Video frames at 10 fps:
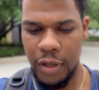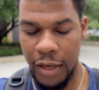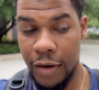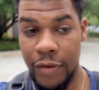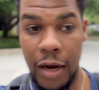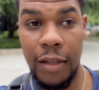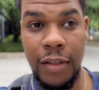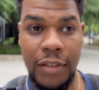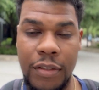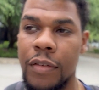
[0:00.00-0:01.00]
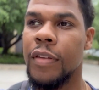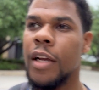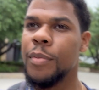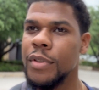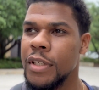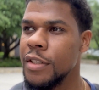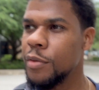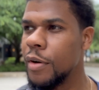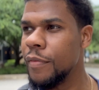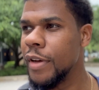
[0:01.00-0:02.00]
And I've got a list of like
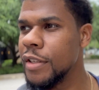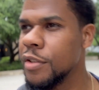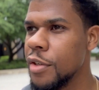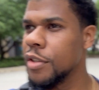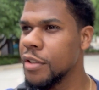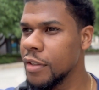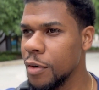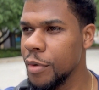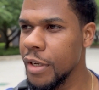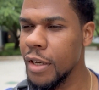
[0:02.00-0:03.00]
potential investors that we can